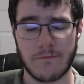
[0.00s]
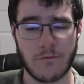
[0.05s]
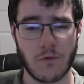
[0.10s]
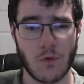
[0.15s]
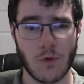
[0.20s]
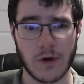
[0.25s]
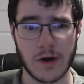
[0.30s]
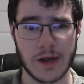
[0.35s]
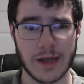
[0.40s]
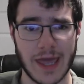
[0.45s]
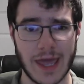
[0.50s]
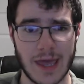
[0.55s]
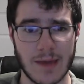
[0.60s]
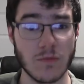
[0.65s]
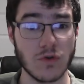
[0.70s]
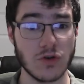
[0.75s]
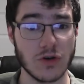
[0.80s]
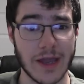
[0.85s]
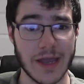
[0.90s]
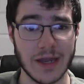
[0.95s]
for a
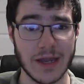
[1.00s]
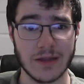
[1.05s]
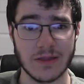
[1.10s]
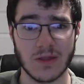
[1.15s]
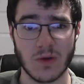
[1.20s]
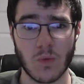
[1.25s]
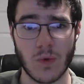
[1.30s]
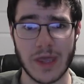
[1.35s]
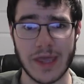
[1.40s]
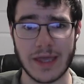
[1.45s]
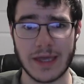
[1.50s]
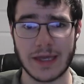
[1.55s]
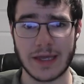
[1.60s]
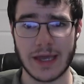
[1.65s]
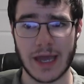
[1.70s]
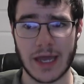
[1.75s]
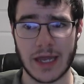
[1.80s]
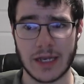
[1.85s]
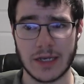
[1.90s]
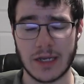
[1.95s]
game late in the week,
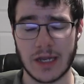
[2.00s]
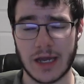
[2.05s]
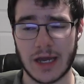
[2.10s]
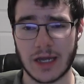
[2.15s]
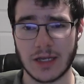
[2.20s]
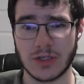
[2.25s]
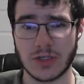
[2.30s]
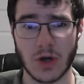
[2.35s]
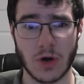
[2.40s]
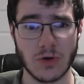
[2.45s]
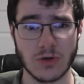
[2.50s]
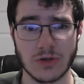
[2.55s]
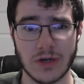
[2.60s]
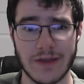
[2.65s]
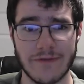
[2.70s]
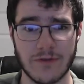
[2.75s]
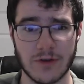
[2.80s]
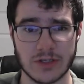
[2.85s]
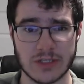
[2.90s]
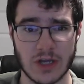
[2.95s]
and don't
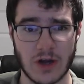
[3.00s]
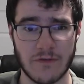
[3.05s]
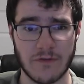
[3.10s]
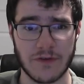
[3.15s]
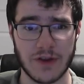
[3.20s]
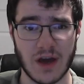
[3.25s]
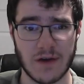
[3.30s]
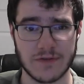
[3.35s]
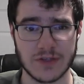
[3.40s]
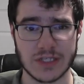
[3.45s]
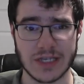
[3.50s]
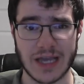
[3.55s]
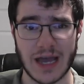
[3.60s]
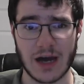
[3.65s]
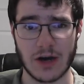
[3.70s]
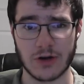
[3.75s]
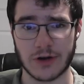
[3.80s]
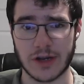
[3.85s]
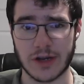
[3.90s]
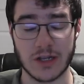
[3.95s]
leave yourself enough
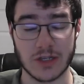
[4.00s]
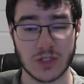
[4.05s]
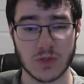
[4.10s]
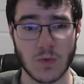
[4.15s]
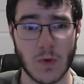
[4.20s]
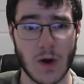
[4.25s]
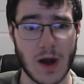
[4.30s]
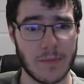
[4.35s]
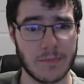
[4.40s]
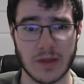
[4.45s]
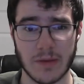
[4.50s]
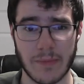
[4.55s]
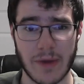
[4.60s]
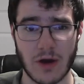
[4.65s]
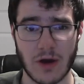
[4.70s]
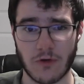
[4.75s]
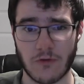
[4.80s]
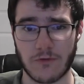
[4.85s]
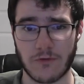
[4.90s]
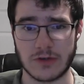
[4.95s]
salary to swap them
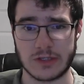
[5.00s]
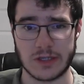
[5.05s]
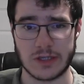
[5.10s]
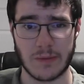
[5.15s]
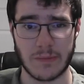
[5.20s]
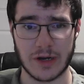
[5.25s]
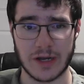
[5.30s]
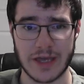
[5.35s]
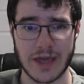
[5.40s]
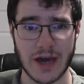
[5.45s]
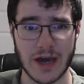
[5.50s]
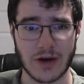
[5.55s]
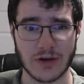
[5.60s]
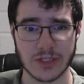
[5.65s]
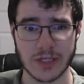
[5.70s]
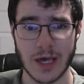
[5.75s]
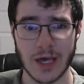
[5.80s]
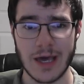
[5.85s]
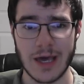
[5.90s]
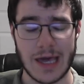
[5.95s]
out for somebody
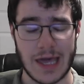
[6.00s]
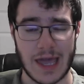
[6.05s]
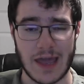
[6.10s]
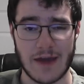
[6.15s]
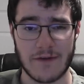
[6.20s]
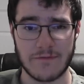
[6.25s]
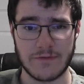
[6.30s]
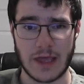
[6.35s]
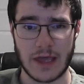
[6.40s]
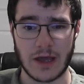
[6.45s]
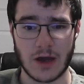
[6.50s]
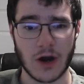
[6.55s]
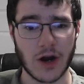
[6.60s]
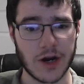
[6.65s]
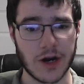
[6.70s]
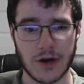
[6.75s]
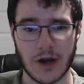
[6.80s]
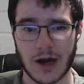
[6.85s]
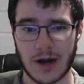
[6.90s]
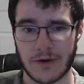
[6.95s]
else if they
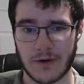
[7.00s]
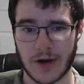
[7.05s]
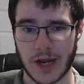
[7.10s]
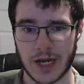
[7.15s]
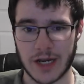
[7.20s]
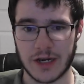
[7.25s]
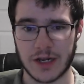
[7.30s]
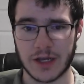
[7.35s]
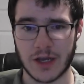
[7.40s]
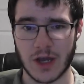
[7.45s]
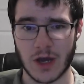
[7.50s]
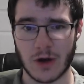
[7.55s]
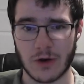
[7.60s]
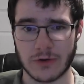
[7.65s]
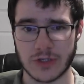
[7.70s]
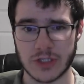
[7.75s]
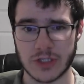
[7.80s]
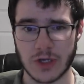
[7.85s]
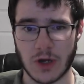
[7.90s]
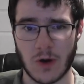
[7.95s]
are not ready to go.
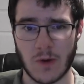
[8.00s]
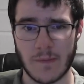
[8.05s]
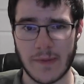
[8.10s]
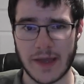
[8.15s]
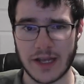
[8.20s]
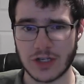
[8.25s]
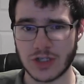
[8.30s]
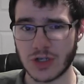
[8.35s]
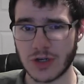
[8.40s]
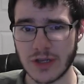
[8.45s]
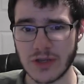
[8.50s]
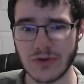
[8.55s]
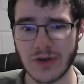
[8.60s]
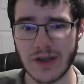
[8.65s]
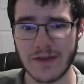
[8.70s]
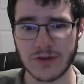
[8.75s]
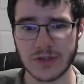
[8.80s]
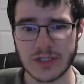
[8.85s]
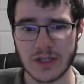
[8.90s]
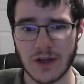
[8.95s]
So make sure you leave
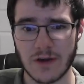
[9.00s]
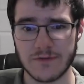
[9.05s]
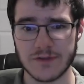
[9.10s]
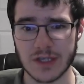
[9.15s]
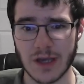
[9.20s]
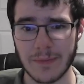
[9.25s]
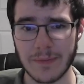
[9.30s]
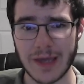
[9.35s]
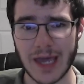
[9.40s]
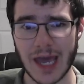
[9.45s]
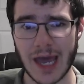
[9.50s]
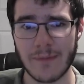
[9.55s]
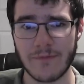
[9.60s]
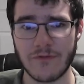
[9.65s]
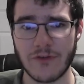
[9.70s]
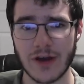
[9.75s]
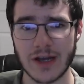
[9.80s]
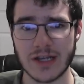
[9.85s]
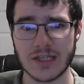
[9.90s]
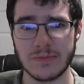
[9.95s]
yourself some cap
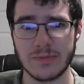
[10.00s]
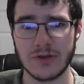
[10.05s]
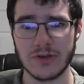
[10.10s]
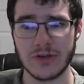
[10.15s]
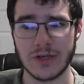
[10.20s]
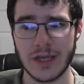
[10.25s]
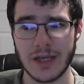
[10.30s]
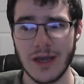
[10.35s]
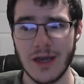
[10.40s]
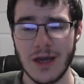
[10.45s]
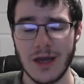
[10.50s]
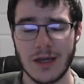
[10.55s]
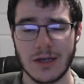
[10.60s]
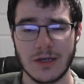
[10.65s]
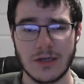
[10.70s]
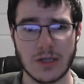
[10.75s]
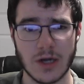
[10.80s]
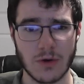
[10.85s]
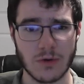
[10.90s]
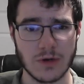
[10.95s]
flexibility.
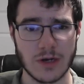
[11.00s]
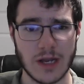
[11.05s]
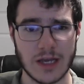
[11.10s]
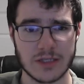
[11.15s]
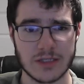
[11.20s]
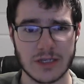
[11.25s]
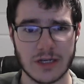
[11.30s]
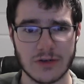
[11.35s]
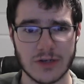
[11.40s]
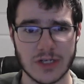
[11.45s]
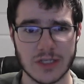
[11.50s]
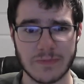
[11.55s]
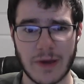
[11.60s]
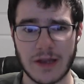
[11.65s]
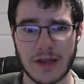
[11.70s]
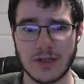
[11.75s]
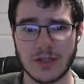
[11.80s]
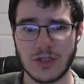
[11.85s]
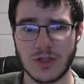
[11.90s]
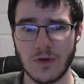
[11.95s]
Don't necessarily
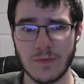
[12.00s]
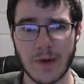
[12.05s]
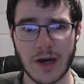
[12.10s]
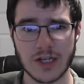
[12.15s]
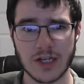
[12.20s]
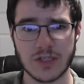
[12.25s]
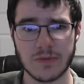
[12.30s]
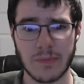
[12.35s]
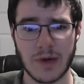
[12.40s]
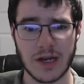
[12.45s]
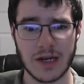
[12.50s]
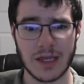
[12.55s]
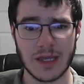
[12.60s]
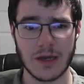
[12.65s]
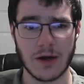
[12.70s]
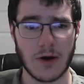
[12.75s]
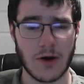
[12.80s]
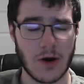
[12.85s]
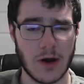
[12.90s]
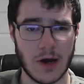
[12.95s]
spend too much money
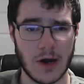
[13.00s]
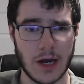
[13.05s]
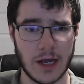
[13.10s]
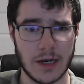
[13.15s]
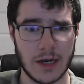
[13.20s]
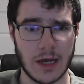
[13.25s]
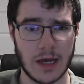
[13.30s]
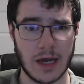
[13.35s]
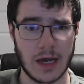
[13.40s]
on